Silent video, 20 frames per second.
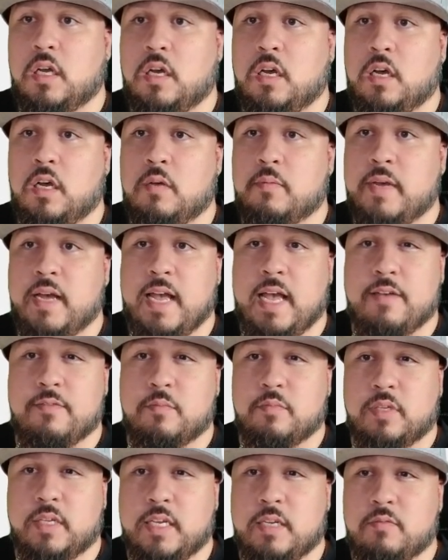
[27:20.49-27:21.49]
I haven't
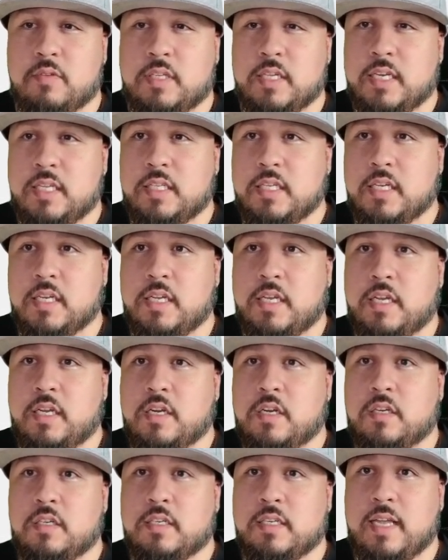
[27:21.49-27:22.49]
played with anything in
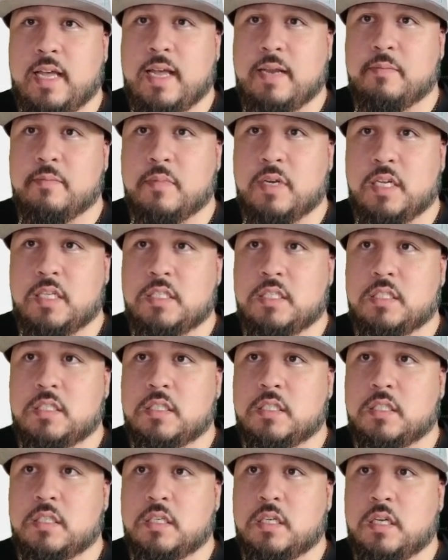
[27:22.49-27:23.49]
here that much.
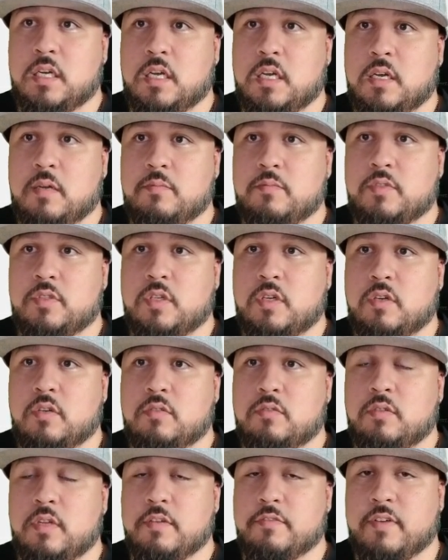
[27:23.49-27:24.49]

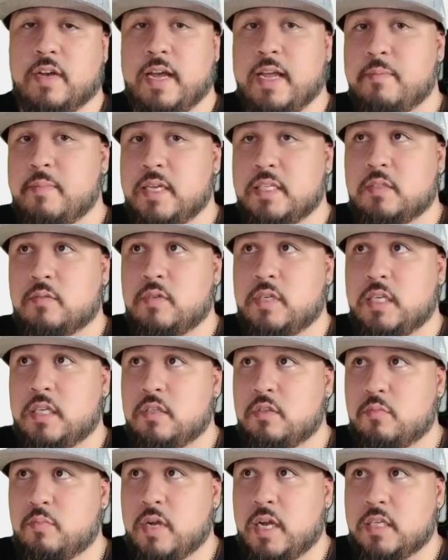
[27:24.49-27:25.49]
So if I ain't messing with it,
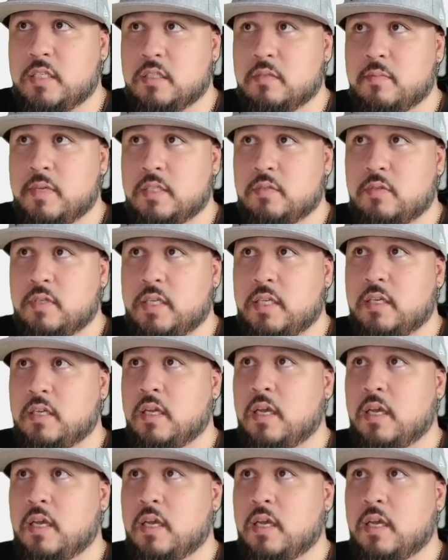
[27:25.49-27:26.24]
you probably shouldn't mess with it.